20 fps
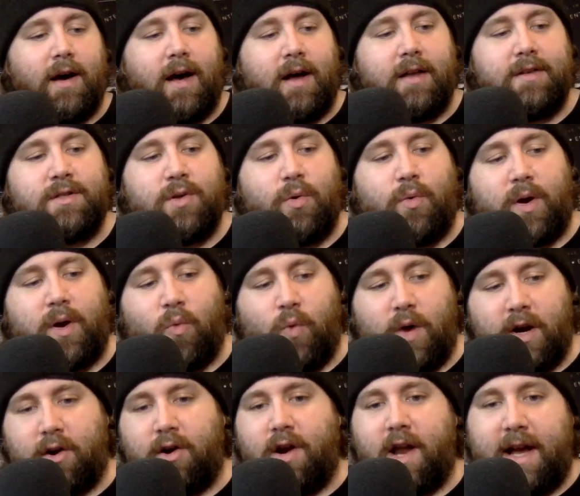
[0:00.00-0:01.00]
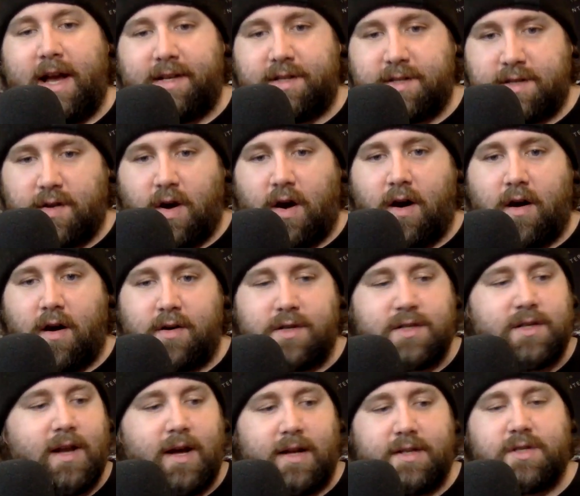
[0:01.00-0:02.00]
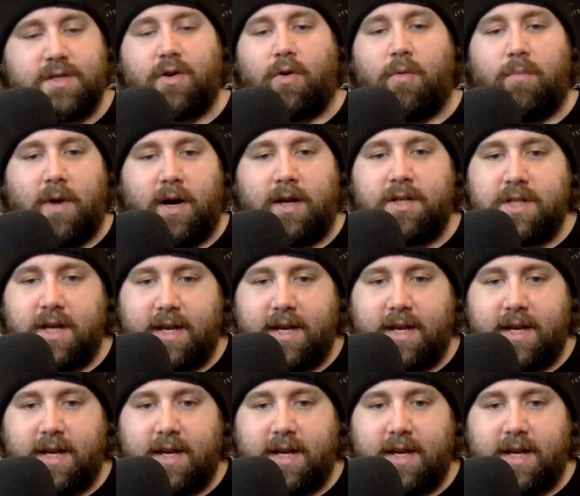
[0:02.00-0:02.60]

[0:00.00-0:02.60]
Doing Winter Night Stars, not so much.